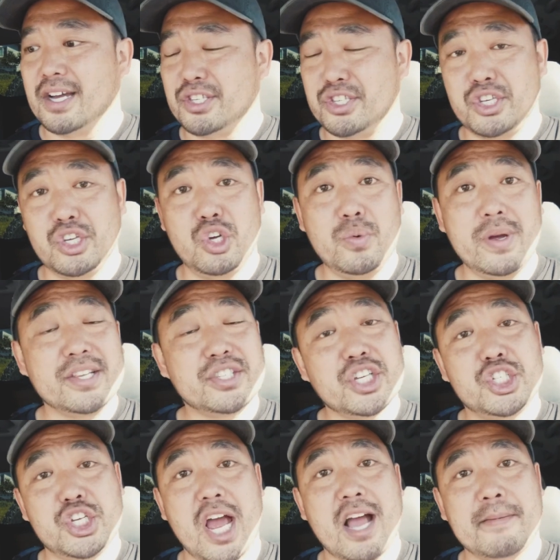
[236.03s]
2, it's a
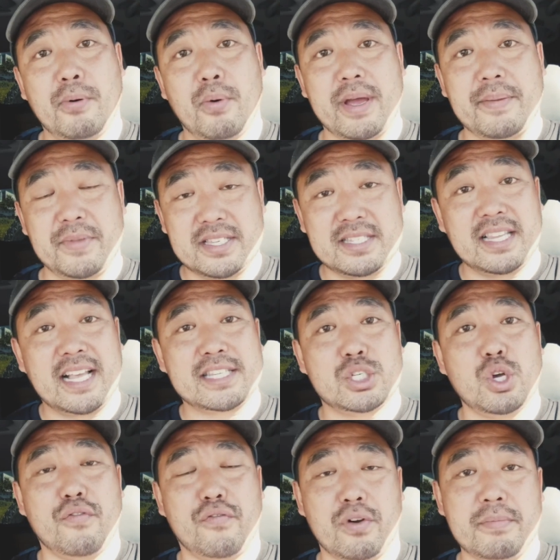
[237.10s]
jack point. This is less
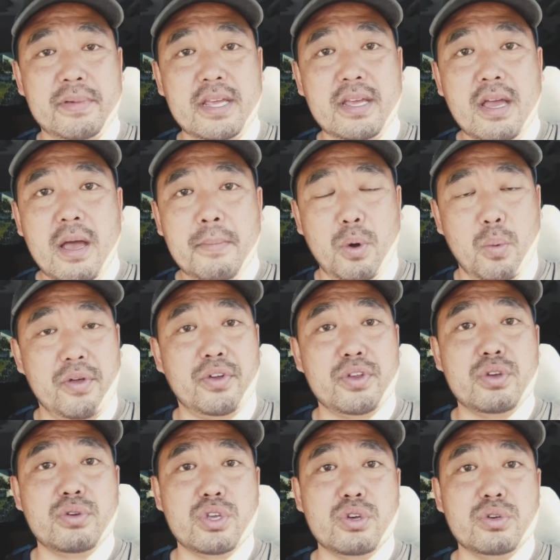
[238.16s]
so for me, but whether
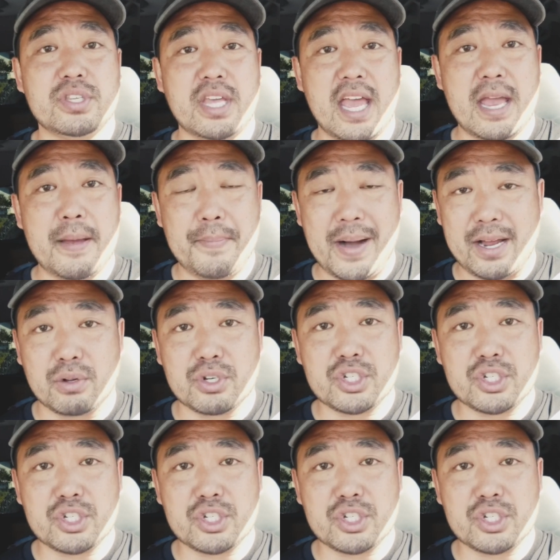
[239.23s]
you use a bottle